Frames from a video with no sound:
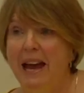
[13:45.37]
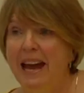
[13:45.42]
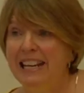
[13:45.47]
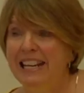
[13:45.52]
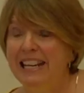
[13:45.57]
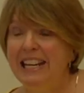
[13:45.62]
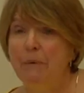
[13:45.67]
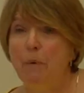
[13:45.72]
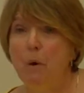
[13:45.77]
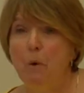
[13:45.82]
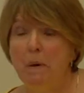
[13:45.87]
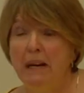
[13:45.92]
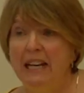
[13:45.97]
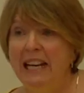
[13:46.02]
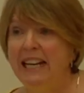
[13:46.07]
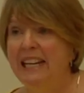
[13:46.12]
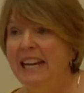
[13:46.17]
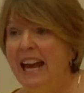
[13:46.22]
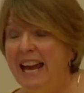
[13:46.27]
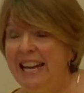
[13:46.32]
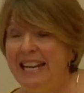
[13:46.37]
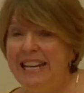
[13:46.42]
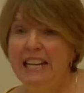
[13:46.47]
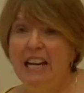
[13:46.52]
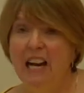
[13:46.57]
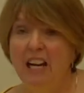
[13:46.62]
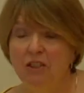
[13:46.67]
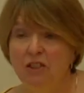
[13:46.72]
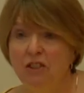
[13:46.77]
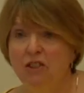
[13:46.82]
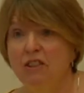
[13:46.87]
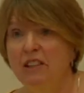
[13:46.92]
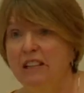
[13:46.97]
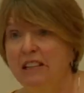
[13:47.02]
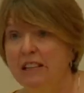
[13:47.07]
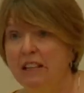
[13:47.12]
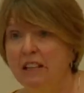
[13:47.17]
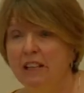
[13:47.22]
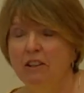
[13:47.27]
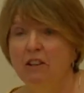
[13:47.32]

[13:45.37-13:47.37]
any woman in any country,